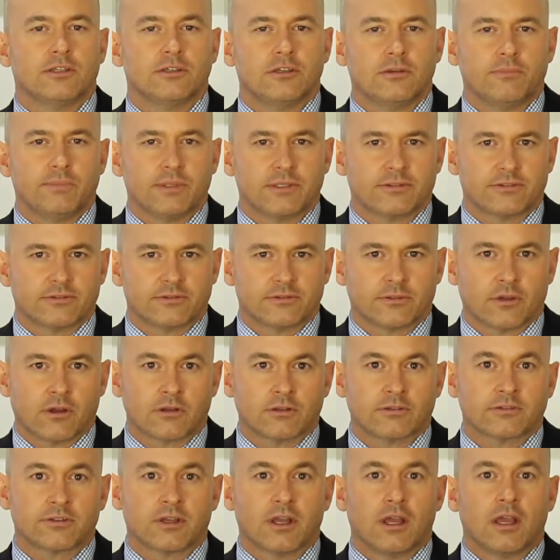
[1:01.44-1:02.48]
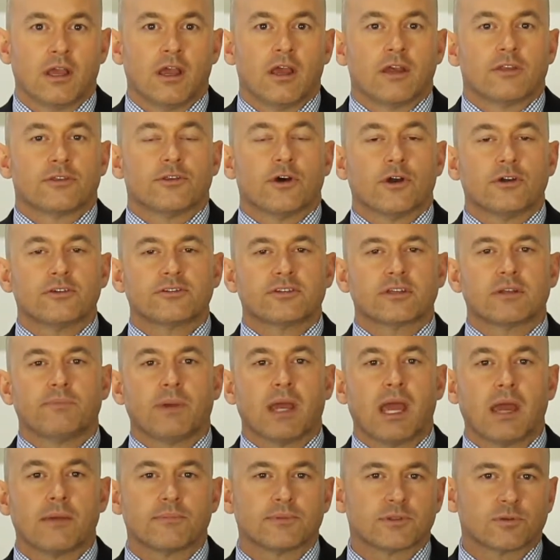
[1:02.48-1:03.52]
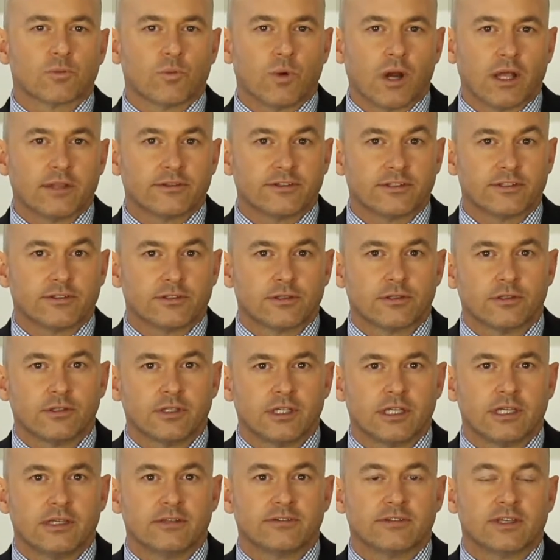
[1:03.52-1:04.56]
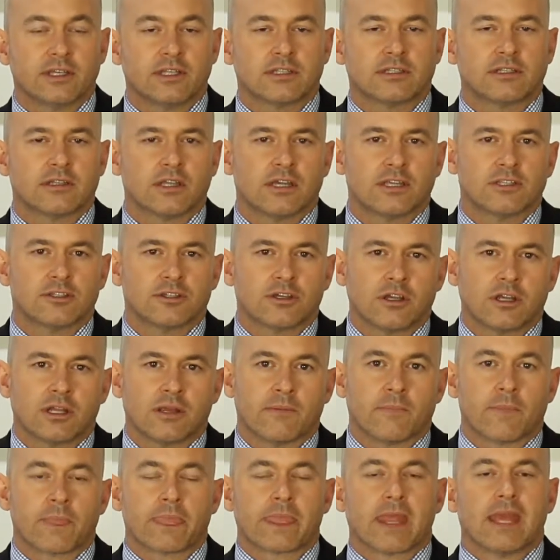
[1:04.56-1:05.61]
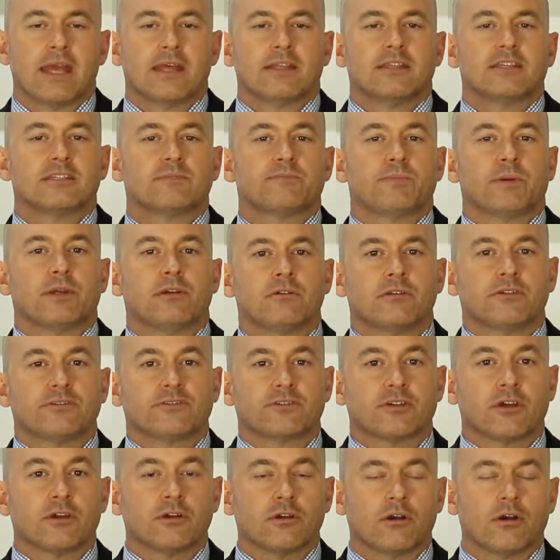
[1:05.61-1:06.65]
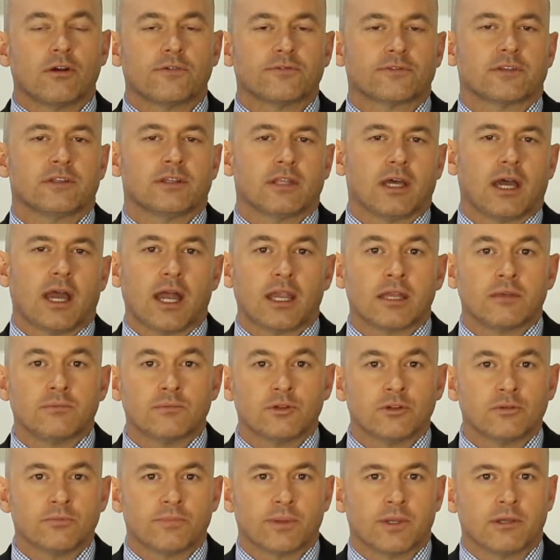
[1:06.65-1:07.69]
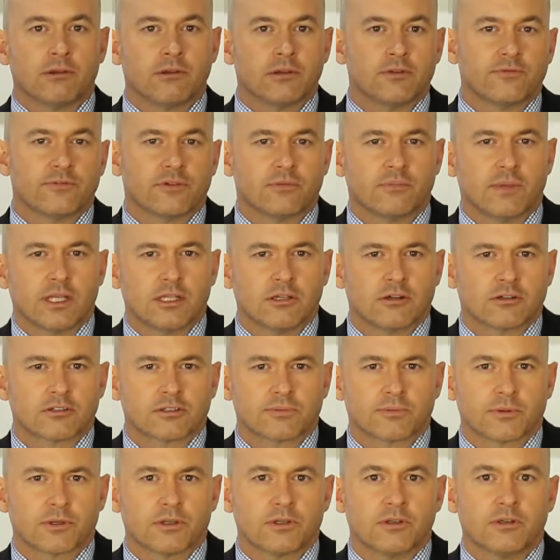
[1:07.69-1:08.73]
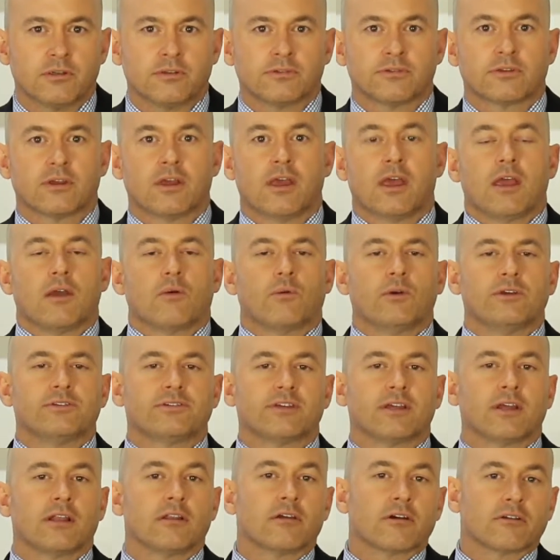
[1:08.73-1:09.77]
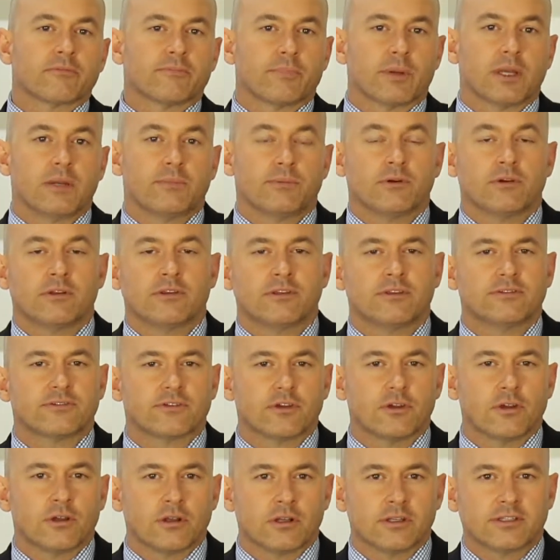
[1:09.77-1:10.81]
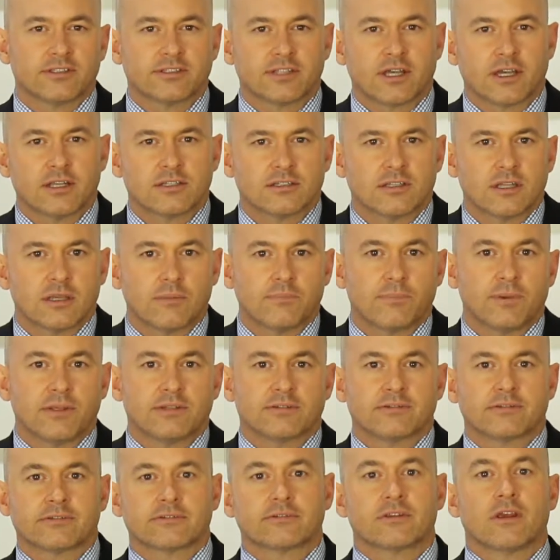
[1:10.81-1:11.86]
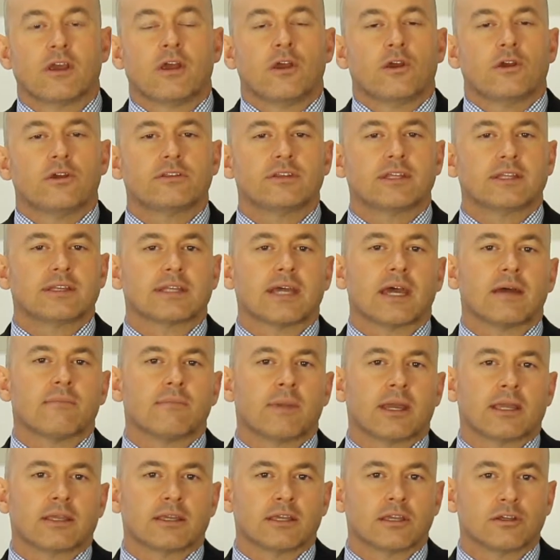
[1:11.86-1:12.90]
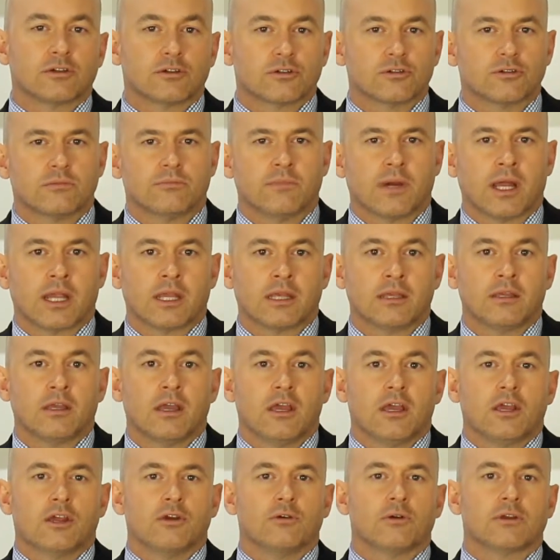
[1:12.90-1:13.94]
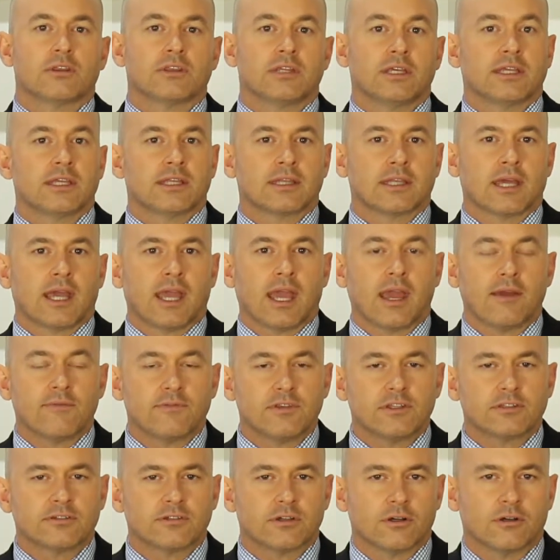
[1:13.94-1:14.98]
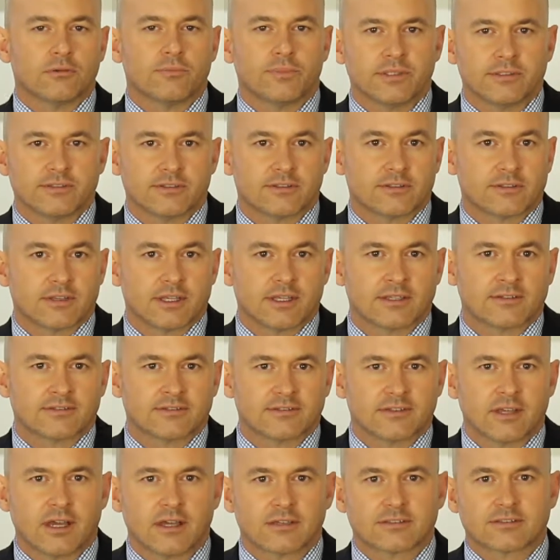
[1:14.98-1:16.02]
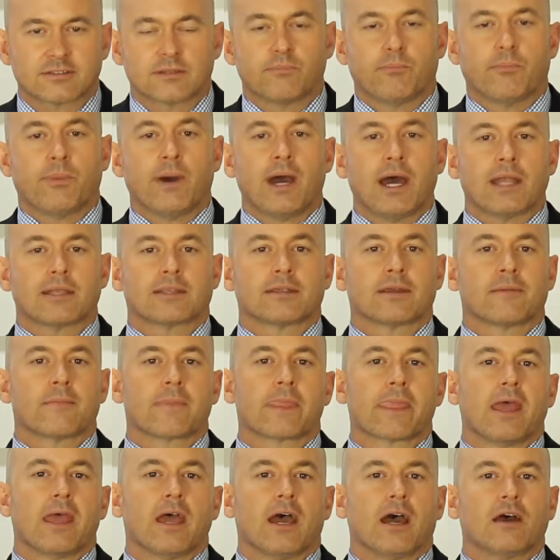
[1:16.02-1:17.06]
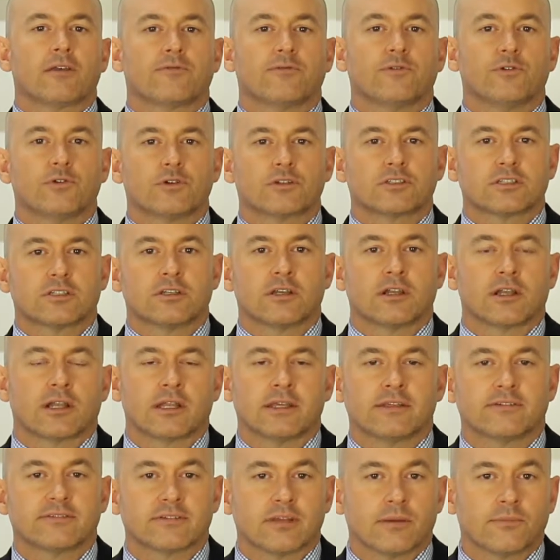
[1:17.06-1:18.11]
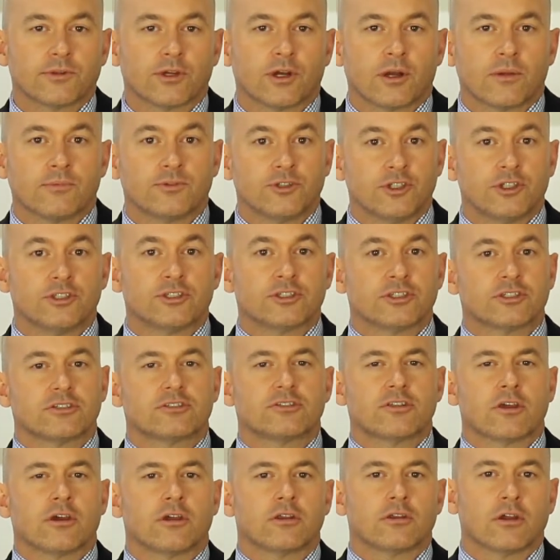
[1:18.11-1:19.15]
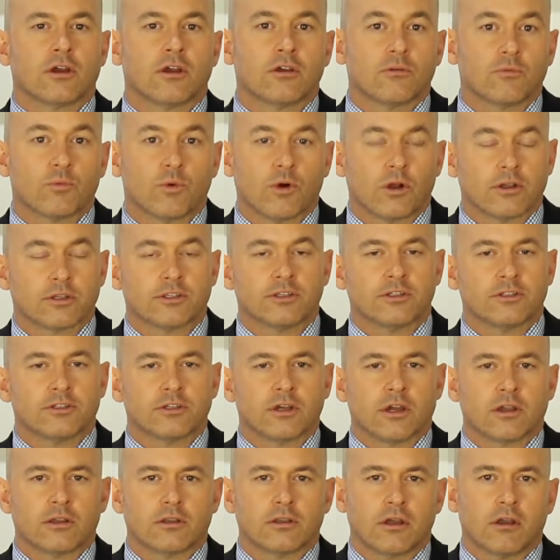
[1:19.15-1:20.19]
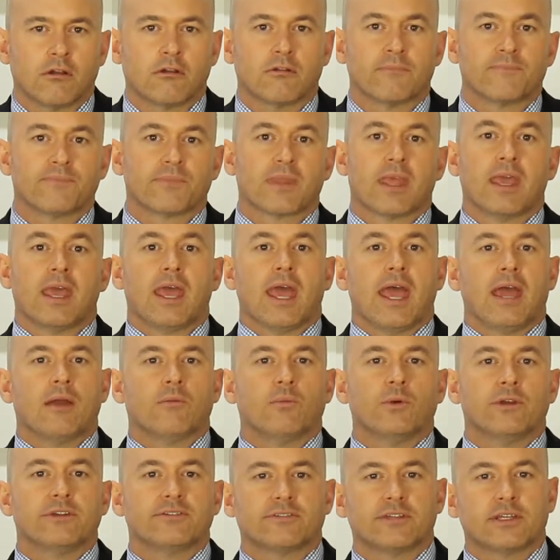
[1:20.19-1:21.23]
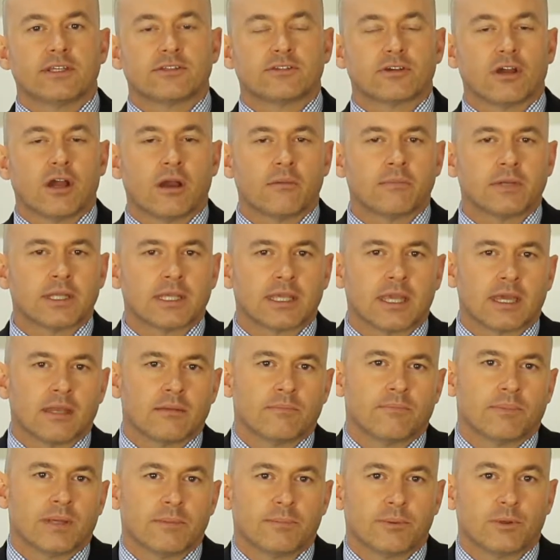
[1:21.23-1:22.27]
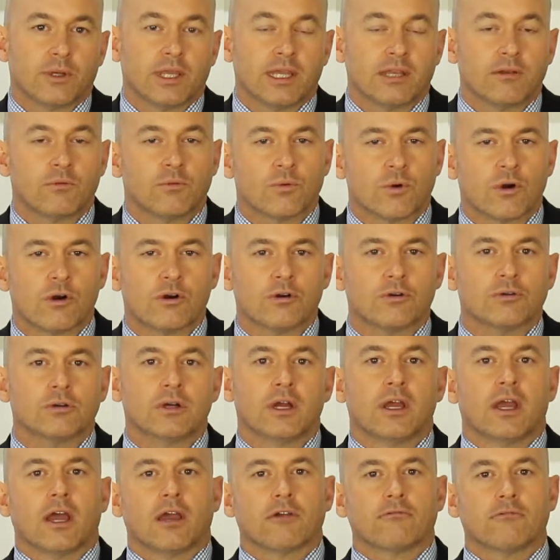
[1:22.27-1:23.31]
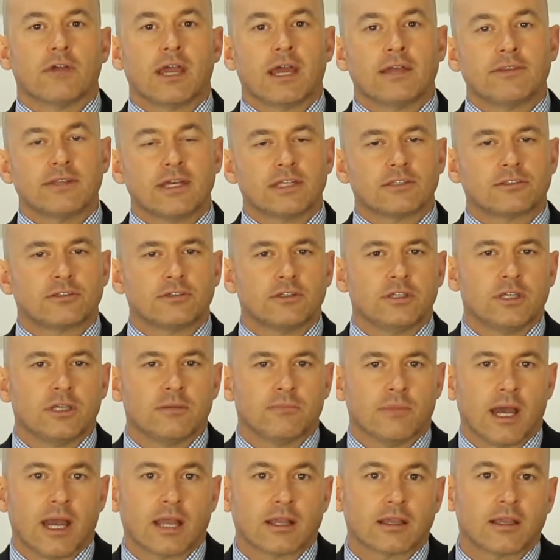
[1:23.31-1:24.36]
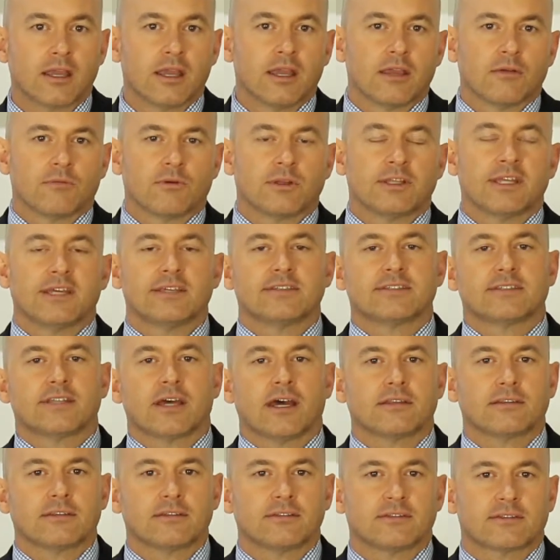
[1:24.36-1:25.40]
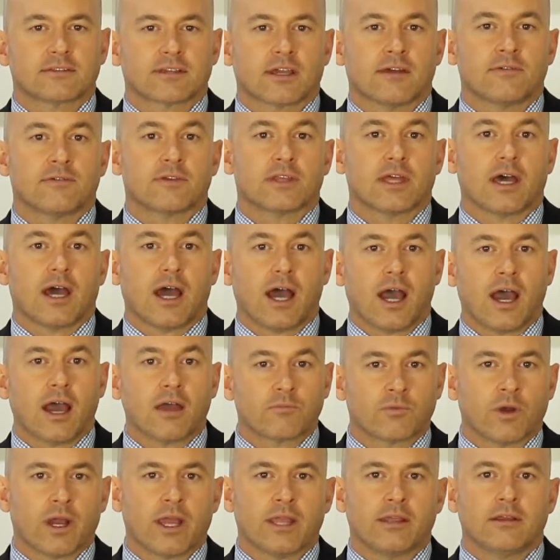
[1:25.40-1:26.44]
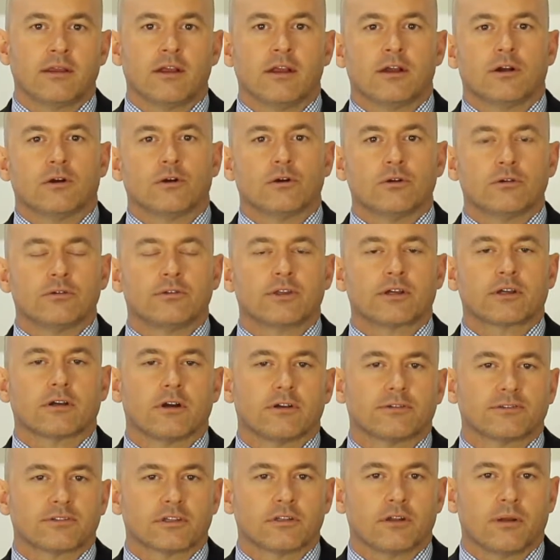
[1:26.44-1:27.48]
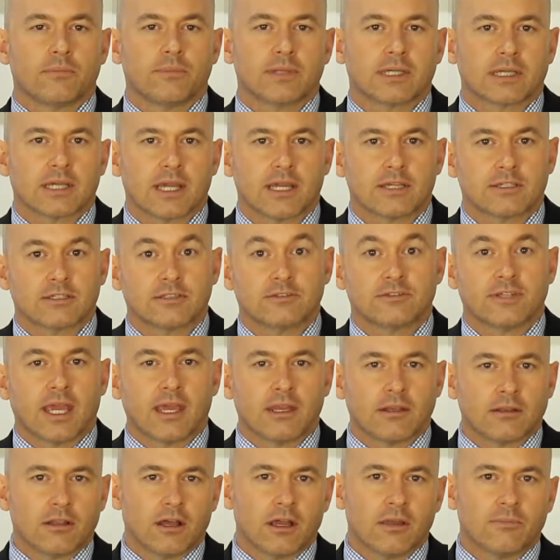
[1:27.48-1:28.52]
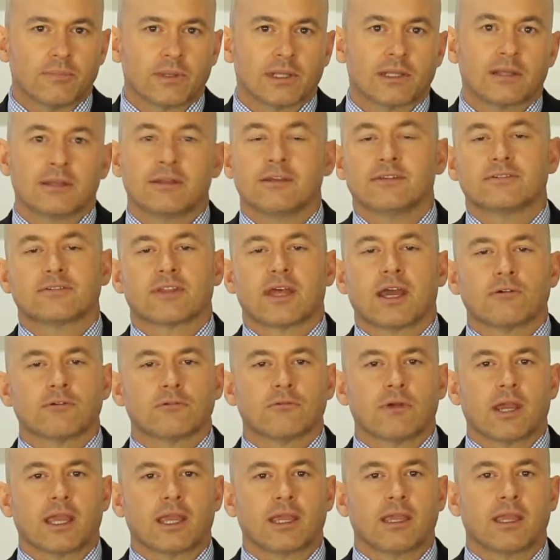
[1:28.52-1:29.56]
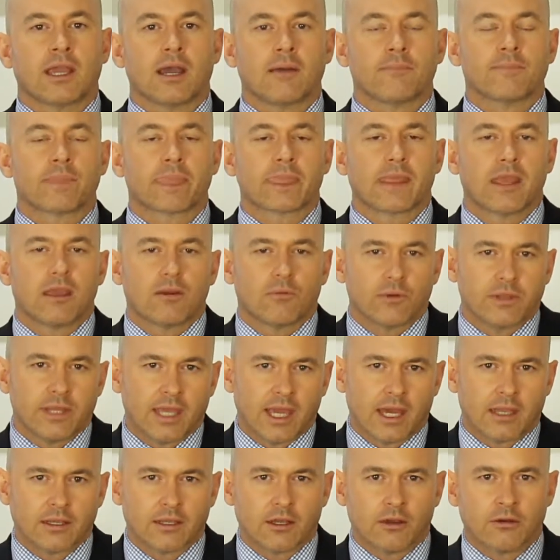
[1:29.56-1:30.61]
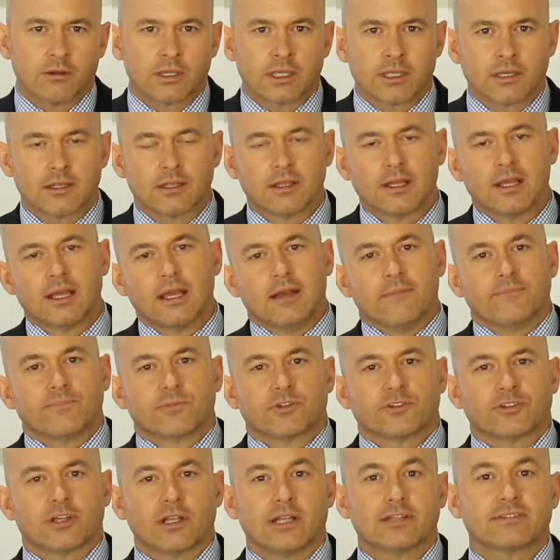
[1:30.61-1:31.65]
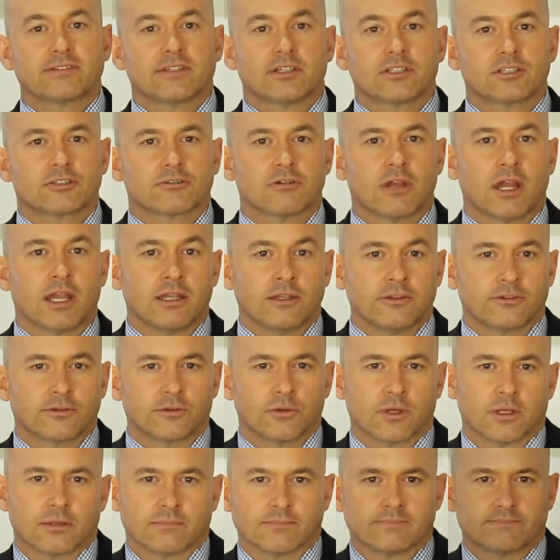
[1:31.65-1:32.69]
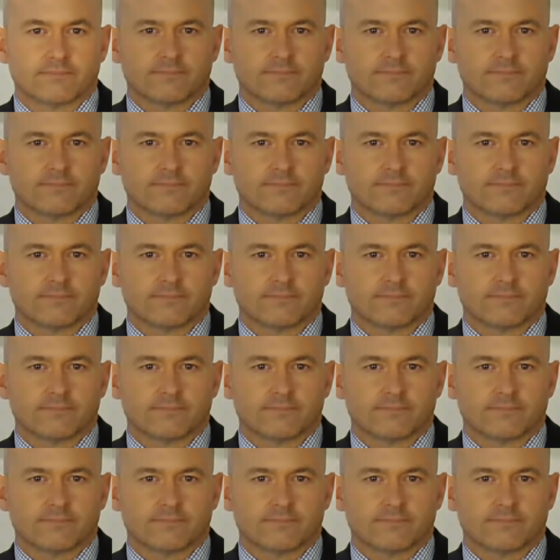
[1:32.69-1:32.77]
new business owners, those that are perhaps 1 to 2 years into their journey. This period is so often the honeymoon period for many entrepreneurs. We see a lot of people in this early stage of their business who think they are making good money, who are thinking they have this whole business thing sussed. But unfortunately, sometimes you just don't know what you don't know. And we see time and again people hit a wall around that 2-year mark when they start to discover the hard way all the costs and obligations and liabilities they were racking up without knowing it. So let's get straight into it.